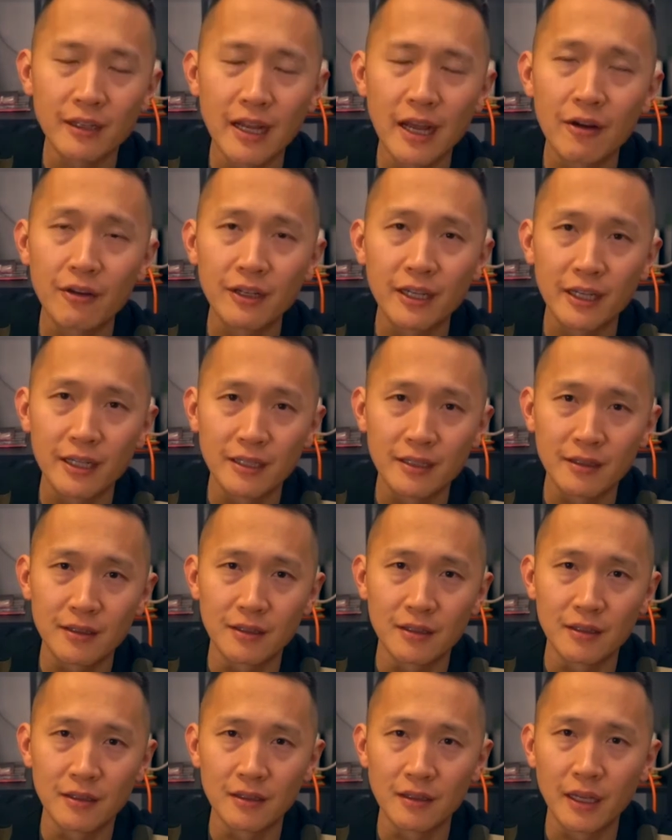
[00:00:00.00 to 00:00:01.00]
nowadays
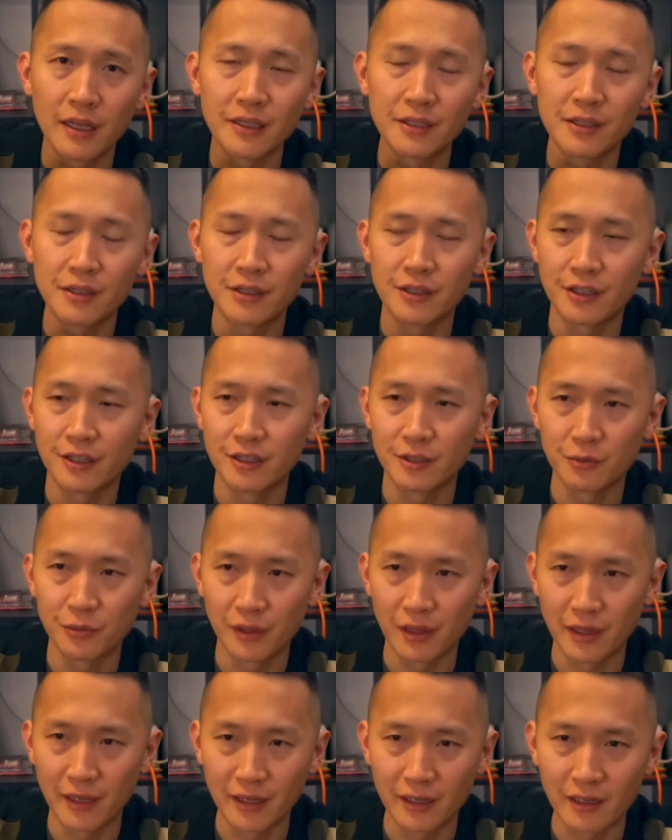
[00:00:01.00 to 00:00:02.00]
they're engineered
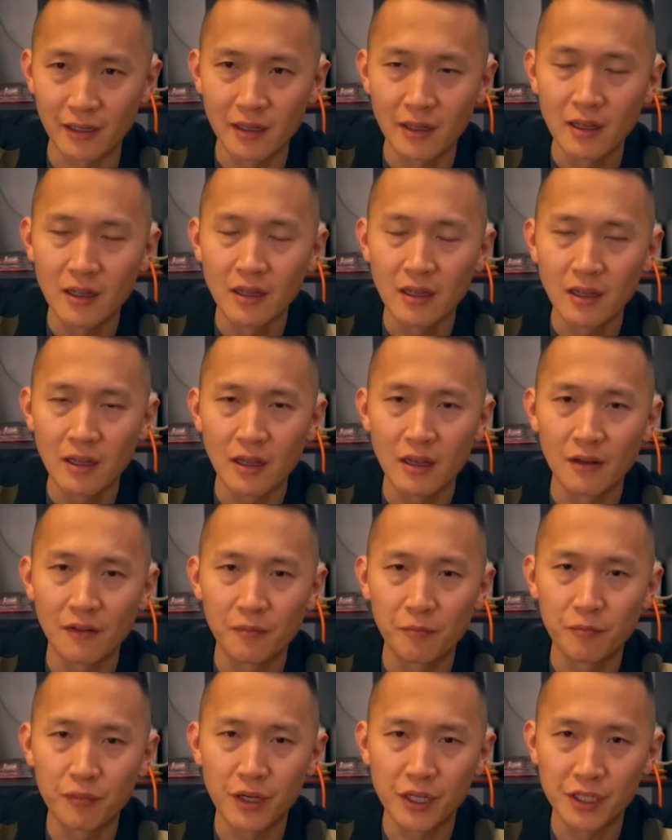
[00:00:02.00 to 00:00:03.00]
with like
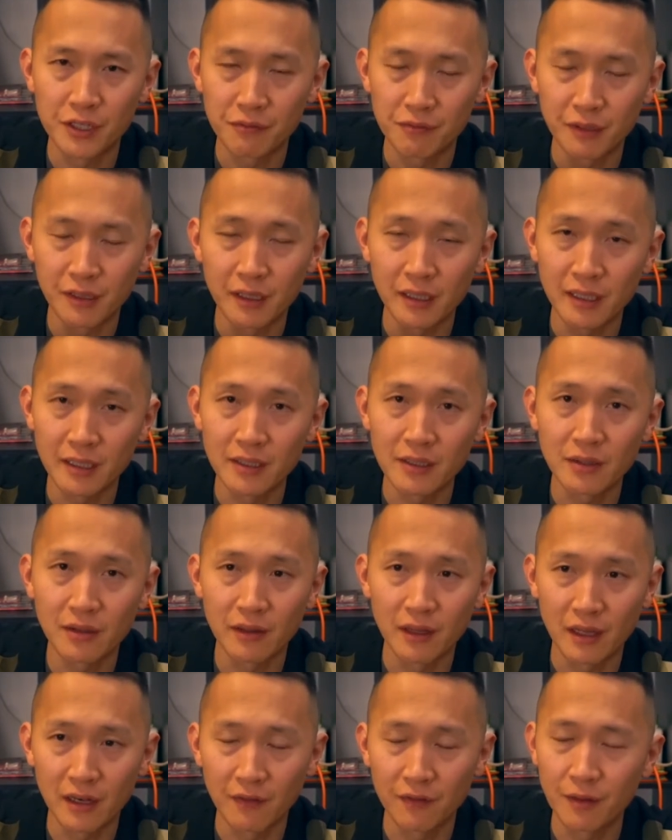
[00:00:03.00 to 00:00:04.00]
a pressure release so
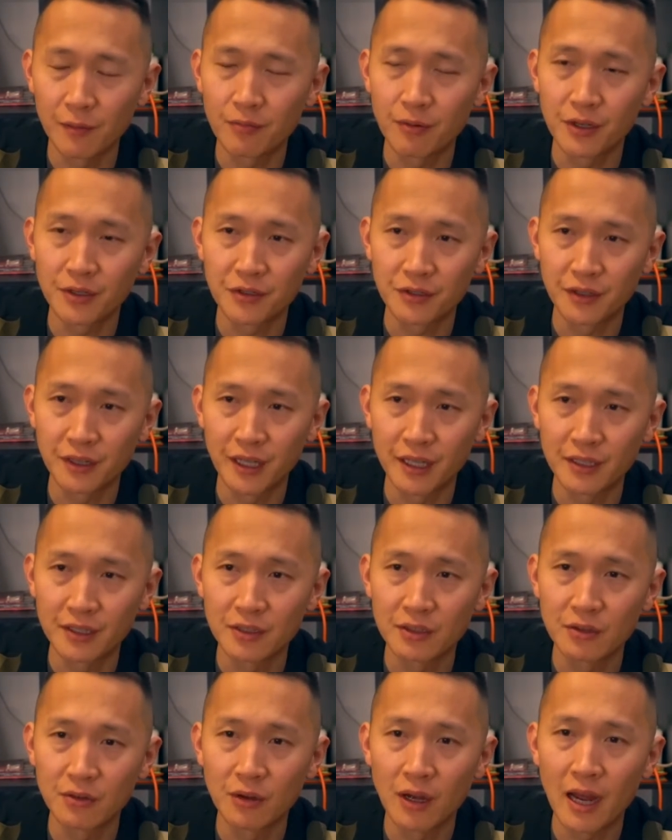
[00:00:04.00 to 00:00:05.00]
that if the pressure
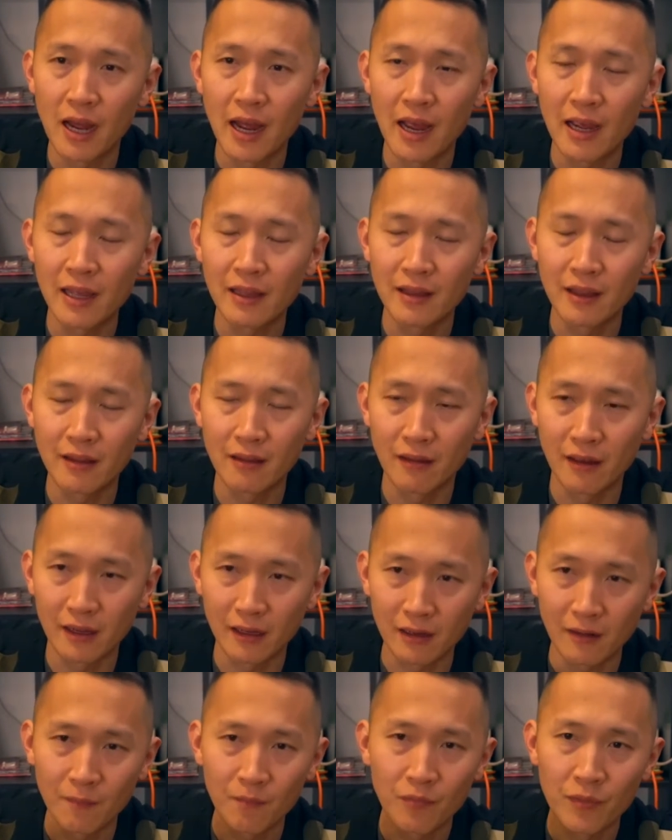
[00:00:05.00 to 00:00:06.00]
gets too high, then like,
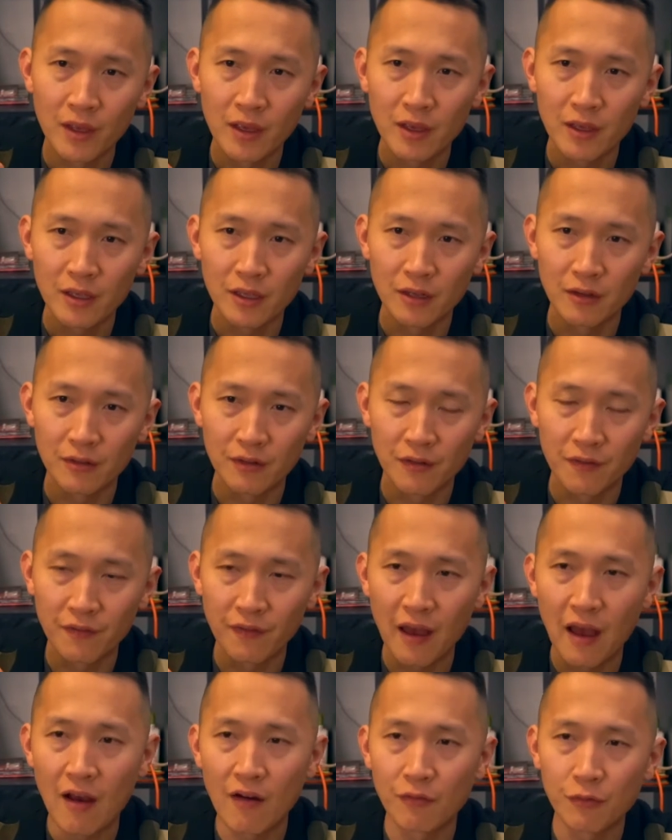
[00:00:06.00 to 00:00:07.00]
you know, the valve